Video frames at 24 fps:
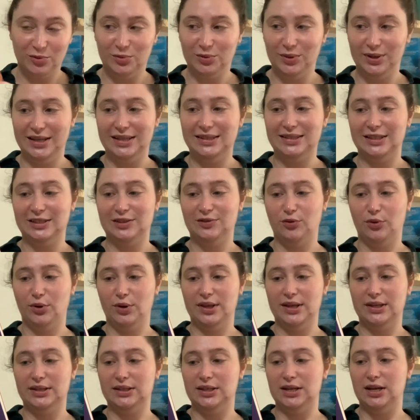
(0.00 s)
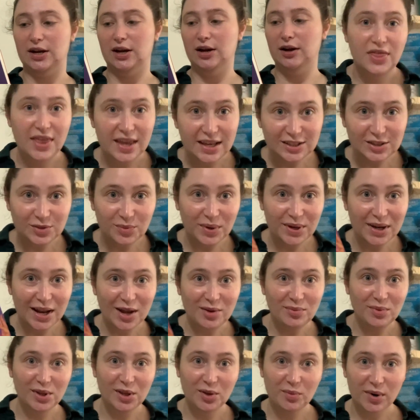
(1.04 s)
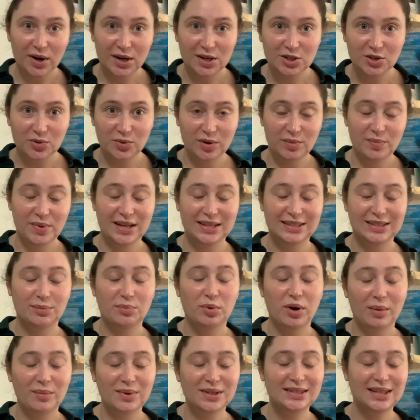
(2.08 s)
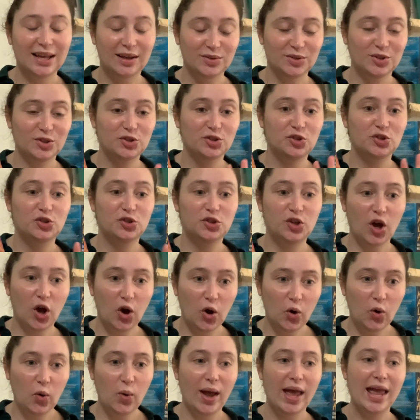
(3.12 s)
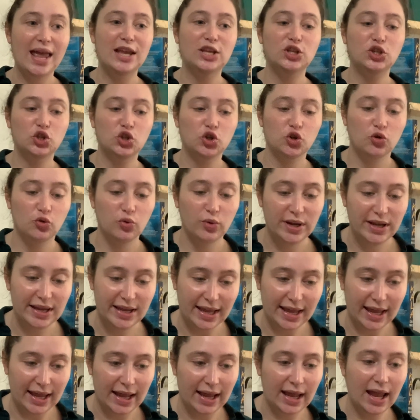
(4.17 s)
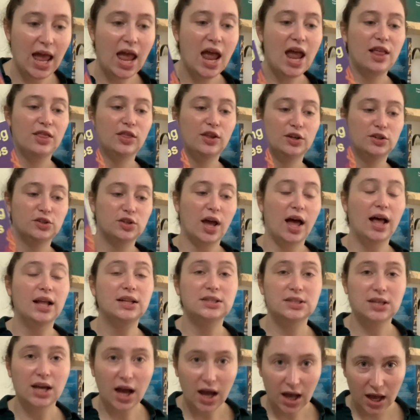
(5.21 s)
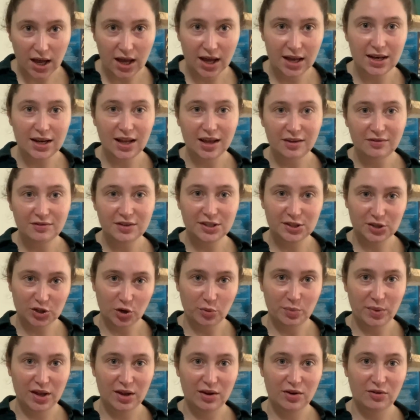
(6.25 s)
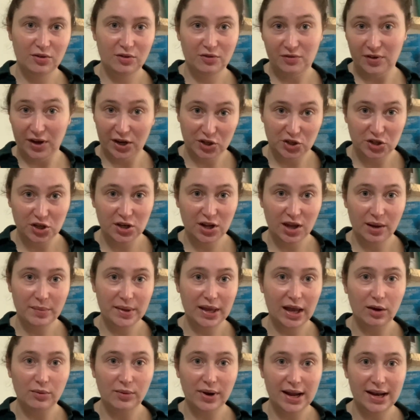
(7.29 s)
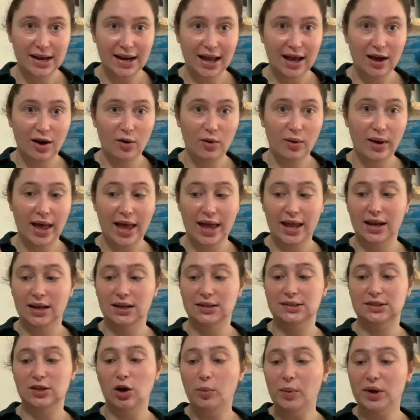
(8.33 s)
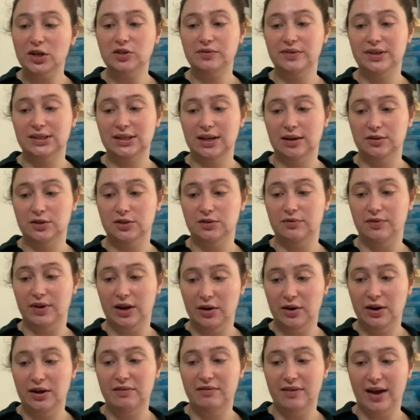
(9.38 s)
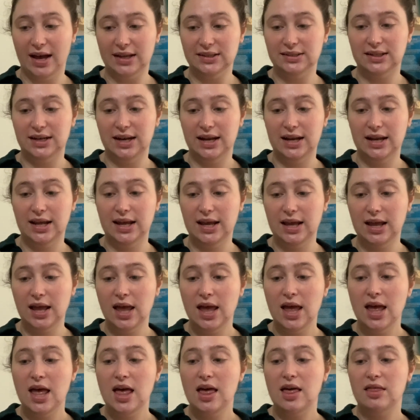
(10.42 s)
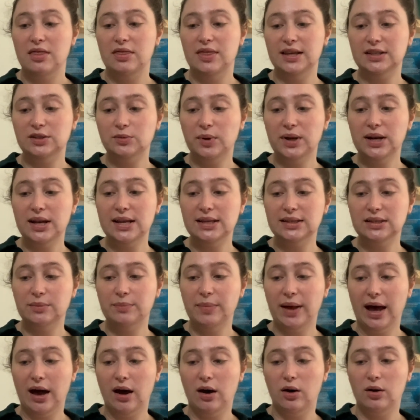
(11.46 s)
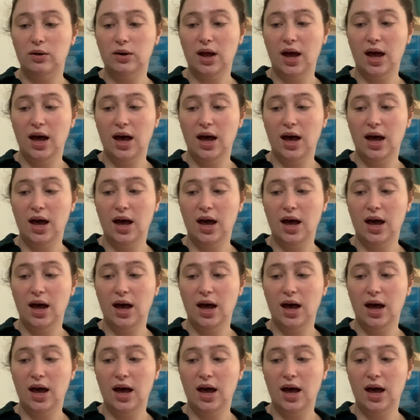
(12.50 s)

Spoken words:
releases for this year. This one I really wanted to read because the premise sounds so intriguing. There's a ton of dystopian fiction coming out right now, and so much of it sounds very fascinating. This one is about